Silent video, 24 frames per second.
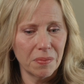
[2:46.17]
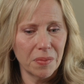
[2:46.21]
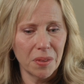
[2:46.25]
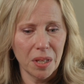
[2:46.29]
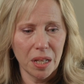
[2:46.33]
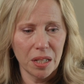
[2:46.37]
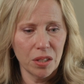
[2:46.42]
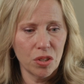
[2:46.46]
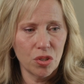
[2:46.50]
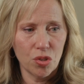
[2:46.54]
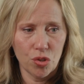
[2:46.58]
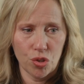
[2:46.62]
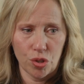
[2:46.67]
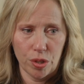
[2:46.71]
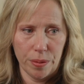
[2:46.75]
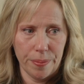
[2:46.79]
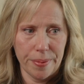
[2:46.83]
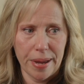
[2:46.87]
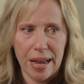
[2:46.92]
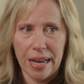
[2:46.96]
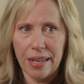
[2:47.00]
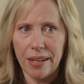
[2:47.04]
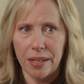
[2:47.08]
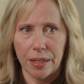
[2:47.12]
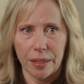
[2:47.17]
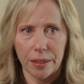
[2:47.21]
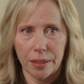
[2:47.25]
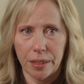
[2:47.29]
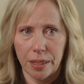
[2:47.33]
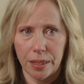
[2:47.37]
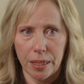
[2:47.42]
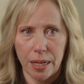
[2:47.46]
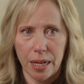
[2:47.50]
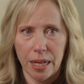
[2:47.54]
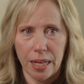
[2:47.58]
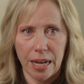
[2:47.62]
it's
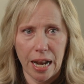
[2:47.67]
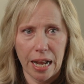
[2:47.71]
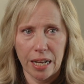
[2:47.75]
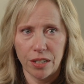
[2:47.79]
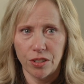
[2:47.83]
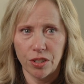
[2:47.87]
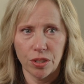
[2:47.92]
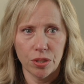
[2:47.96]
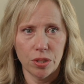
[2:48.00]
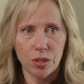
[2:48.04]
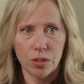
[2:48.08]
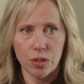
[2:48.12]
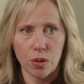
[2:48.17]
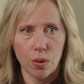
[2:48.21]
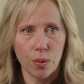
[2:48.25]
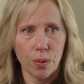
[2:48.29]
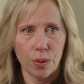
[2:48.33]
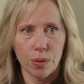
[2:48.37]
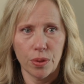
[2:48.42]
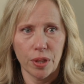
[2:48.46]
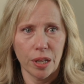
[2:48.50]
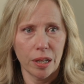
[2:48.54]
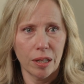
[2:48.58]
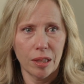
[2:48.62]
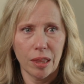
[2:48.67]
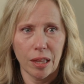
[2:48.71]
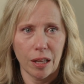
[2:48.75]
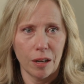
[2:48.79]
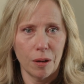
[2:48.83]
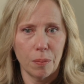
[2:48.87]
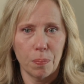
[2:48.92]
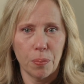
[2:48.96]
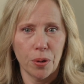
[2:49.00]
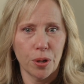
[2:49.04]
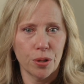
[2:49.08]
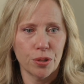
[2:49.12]
traumatic, and I just don't think that
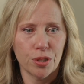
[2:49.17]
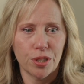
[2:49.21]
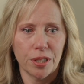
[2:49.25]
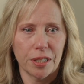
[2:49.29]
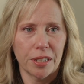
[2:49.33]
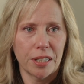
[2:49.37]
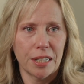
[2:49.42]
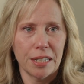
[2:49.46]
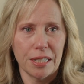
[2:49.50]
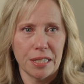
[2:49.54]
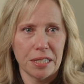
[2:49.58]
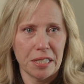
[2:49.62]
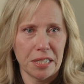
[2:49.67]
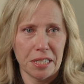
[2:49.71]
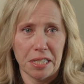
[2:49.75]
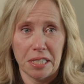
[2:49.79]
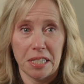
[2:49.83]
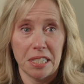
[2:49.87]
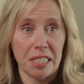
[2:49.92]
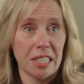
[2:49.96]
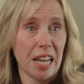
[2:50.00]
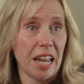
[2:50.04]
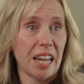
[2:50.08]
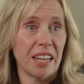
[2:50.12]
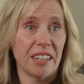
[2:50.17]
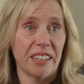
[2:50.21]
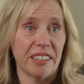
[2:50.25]
a person can sustain